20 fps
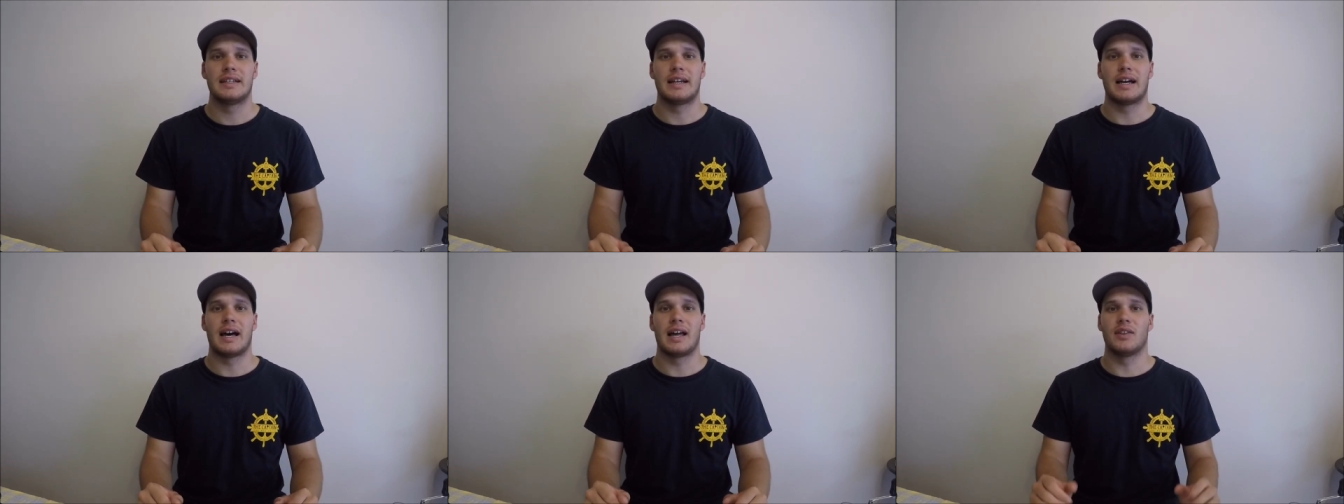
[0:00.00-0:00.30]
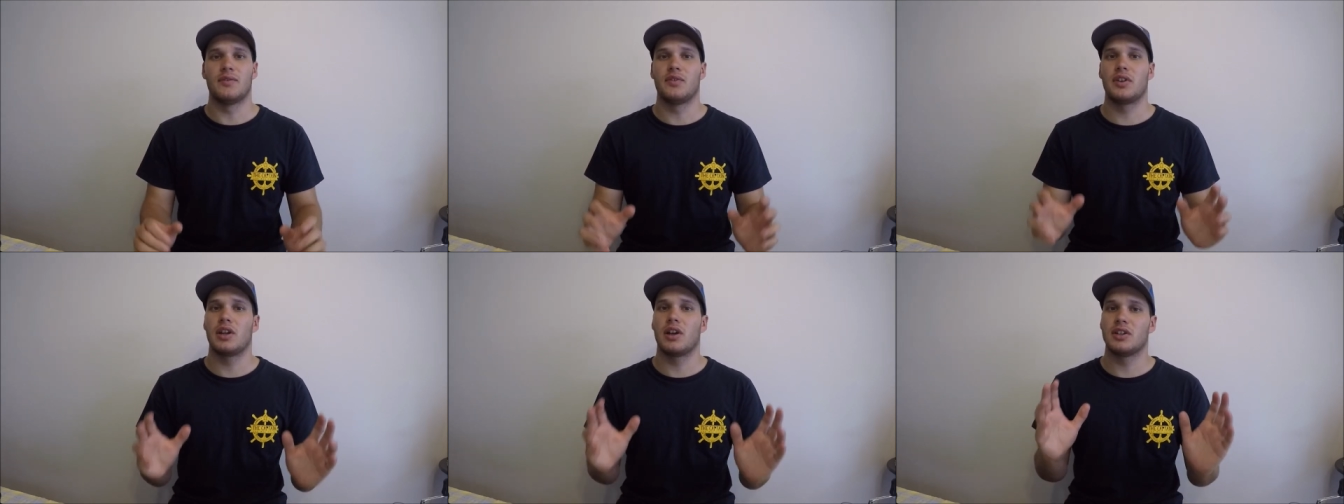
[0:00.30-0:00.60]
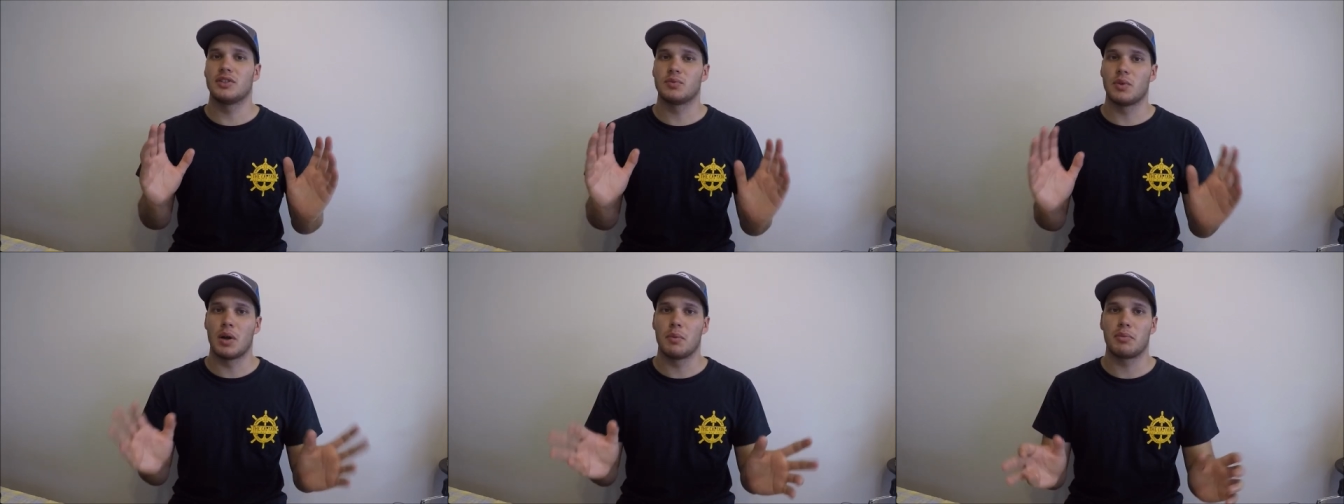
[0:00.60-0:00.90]
Uh, the
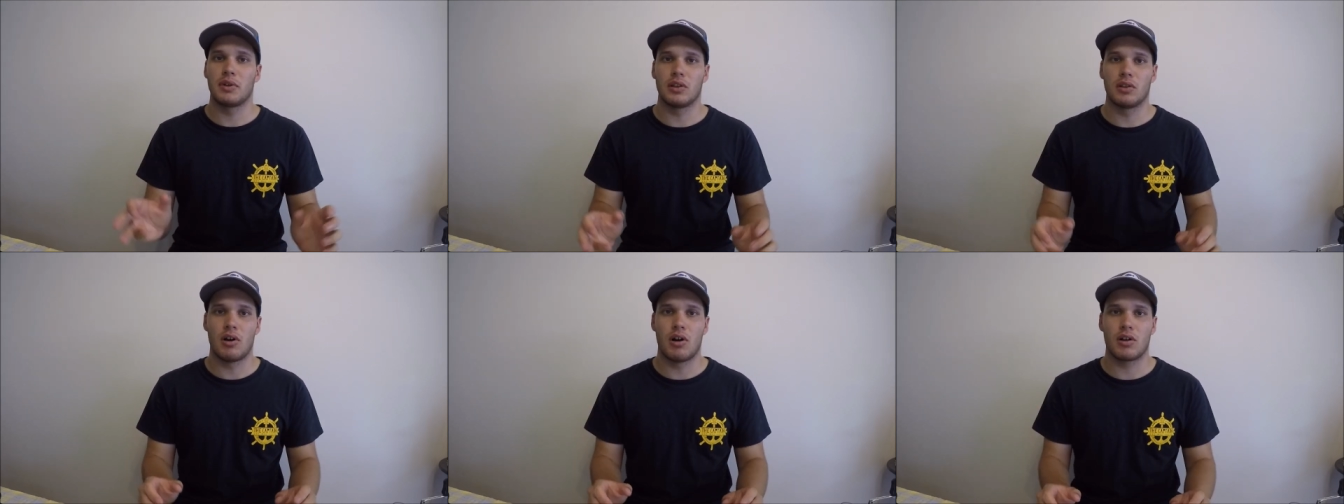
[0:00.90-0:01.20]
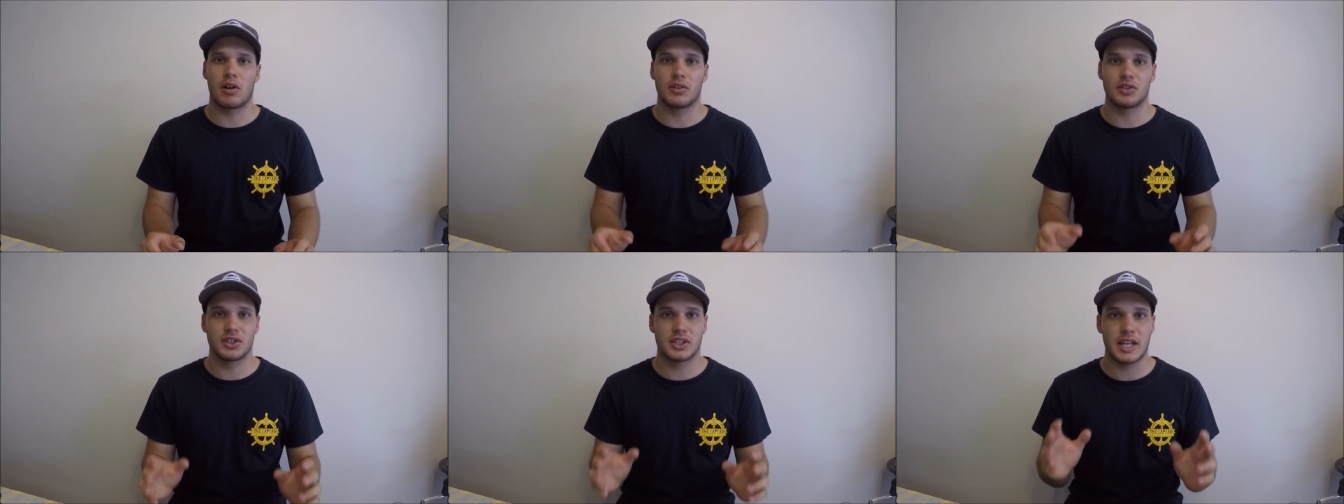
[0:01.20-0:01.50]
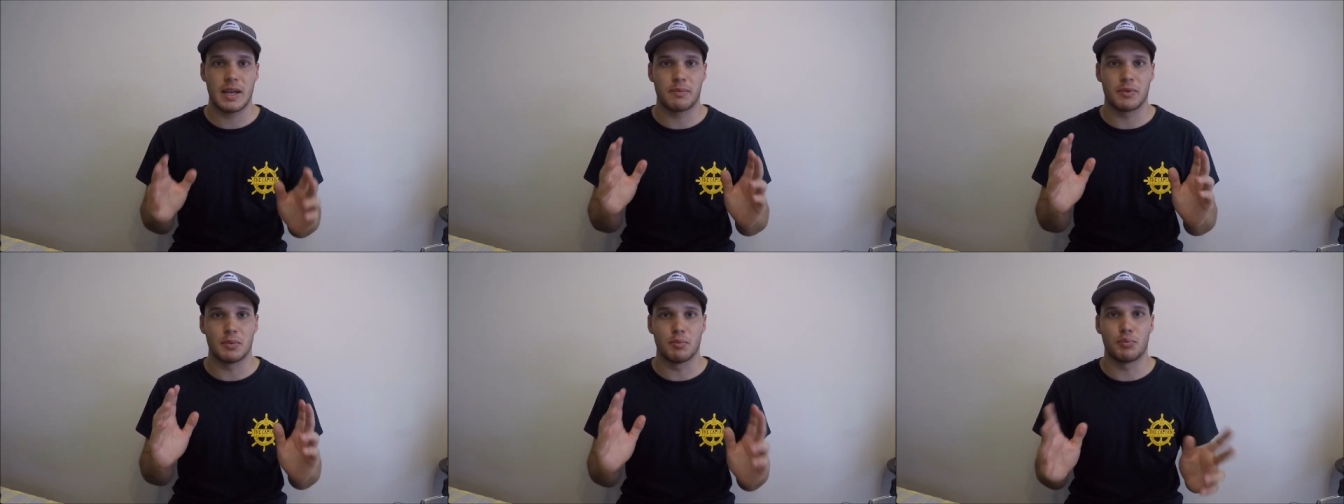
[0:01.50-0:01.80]
videos won't be long, I'll just
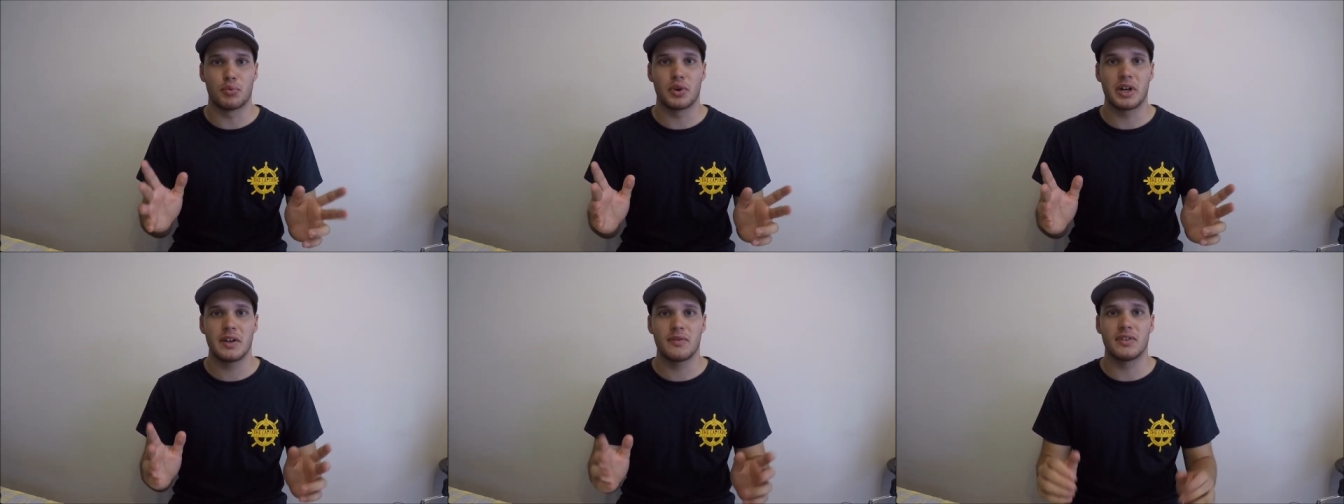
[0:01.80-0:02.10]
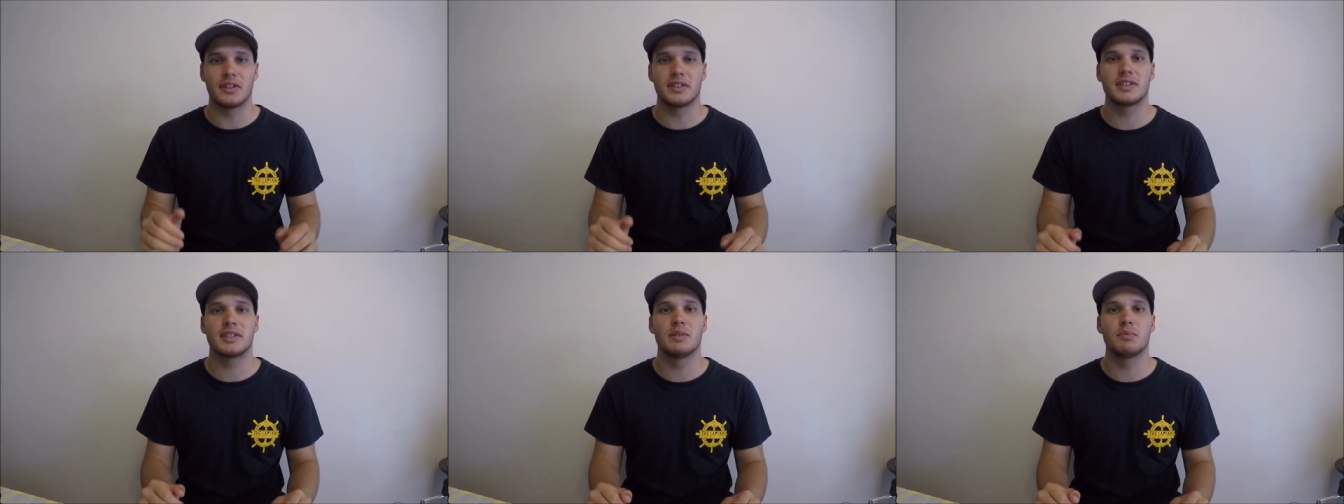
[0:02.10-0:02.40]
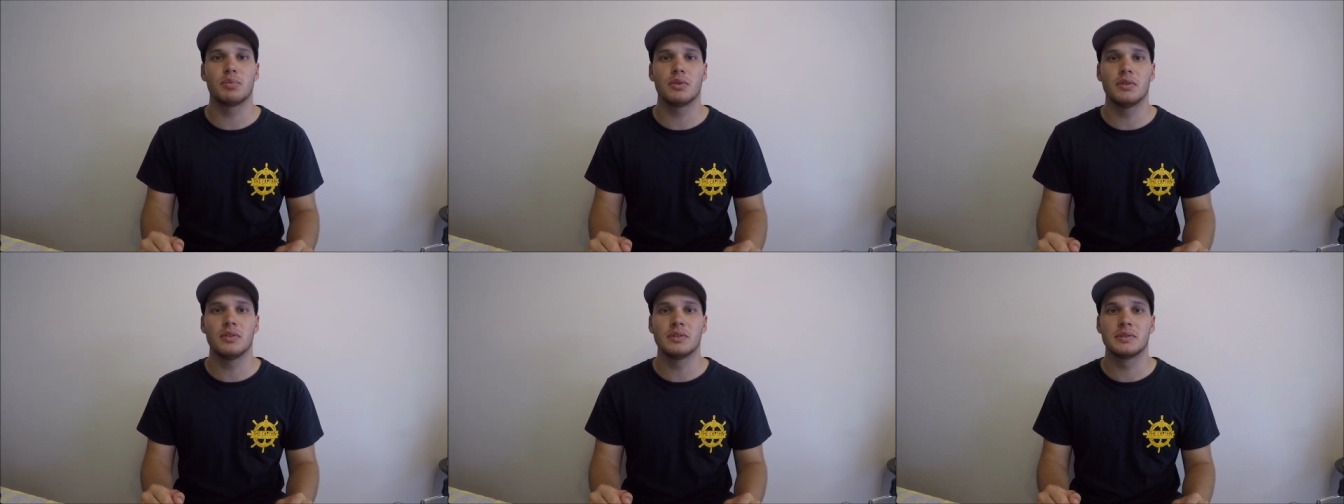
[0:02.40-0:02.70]
keep them brief and
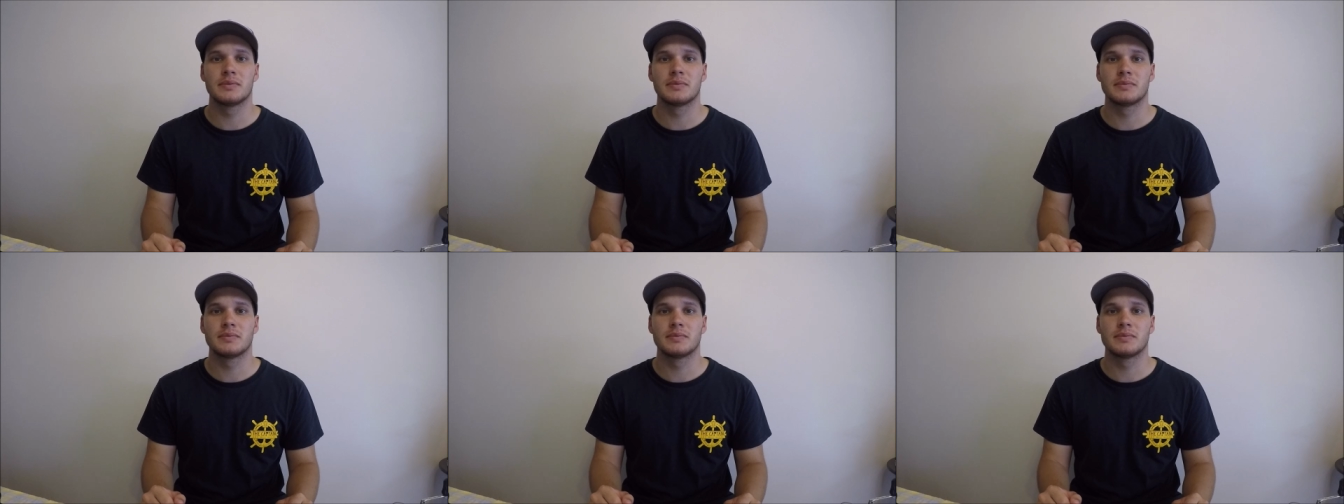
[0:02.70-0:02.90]
simple.